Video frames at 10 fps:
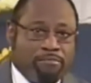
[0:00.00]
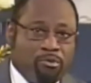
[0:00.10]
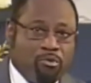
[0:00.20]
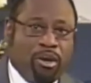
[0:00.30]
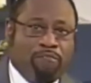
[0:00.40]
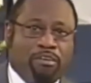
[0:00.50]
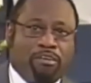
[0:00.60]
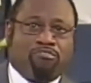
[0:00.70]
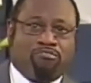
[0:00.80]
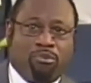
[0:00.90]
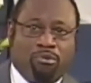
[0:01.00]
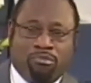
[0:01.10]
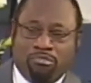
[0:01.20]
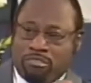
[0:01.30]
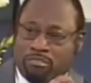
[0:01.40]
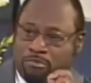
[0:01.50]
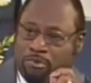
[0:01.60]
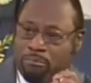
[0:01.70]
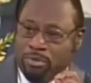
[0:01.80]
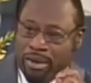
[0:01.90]
Whoever controls the
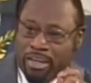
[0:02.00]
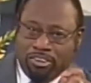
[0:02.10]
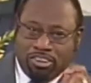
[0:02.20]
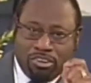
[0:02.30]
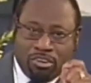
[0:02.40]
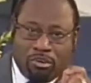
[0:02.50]
formulation of